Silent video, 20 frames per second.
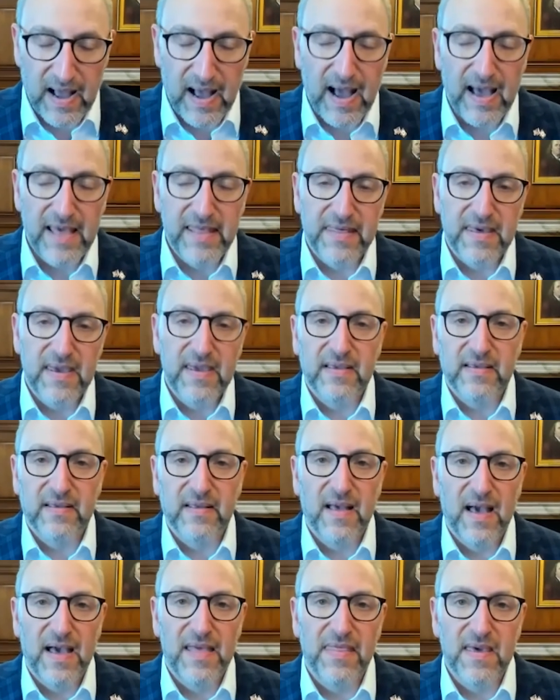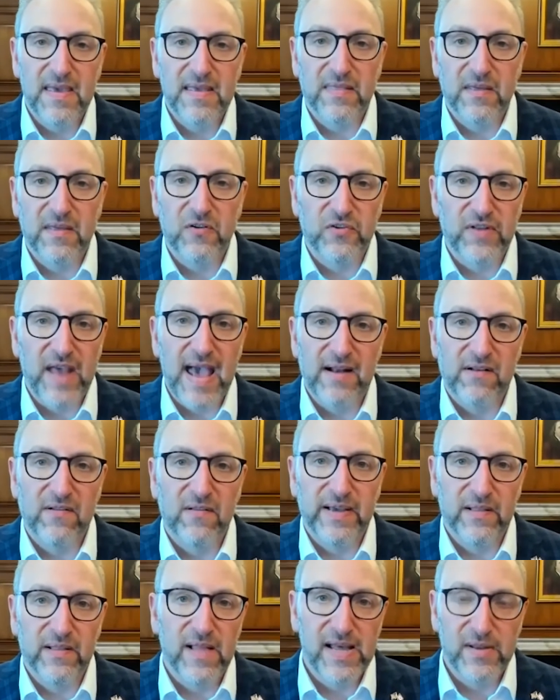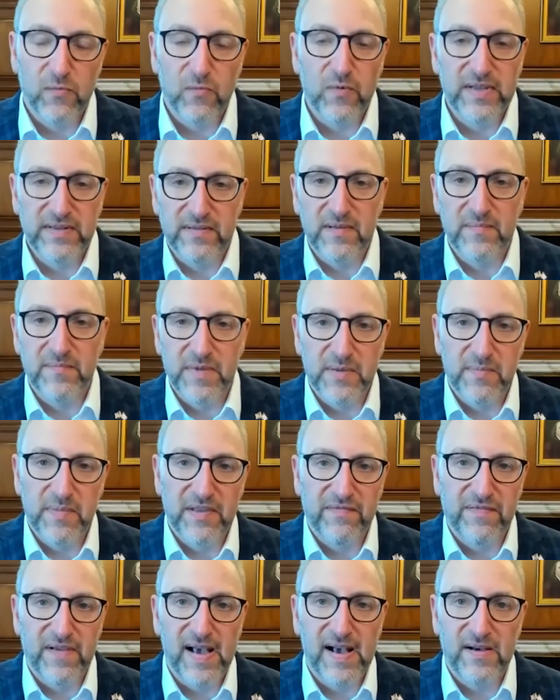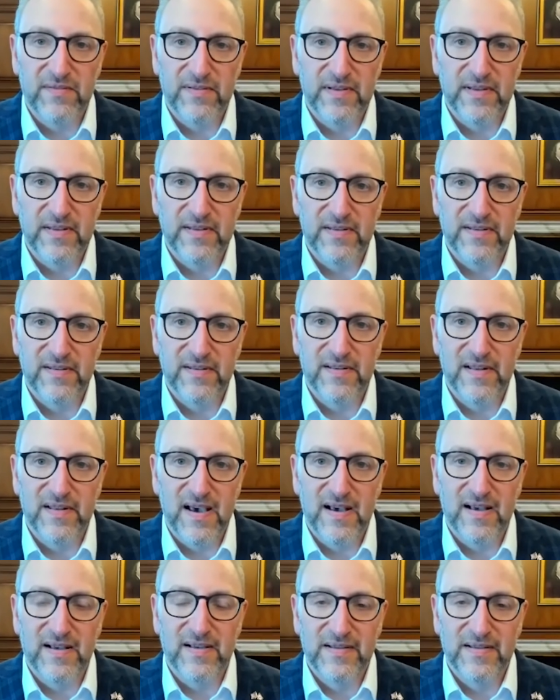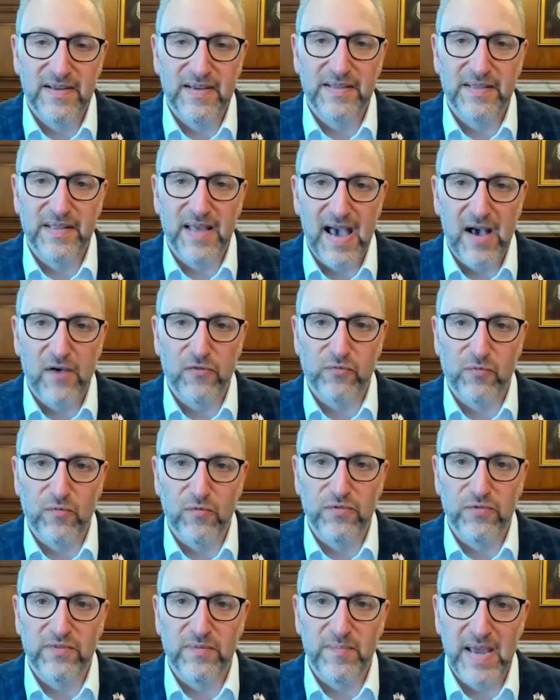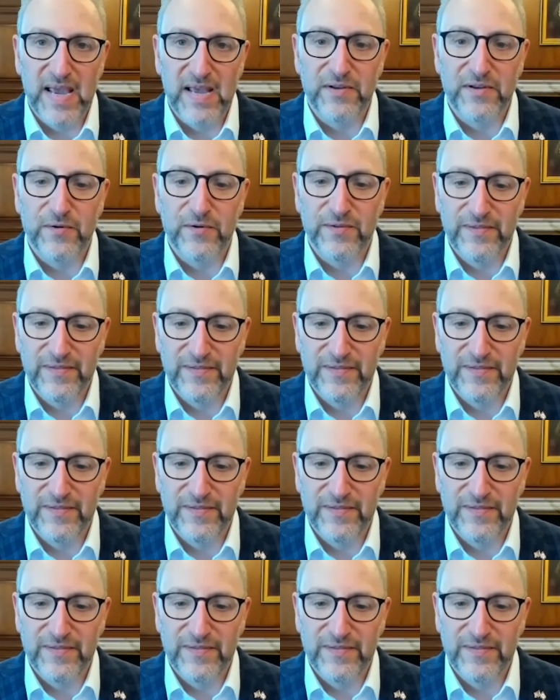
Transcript: think there's actually a lot of wisdom to be found in the House Rules and Manual.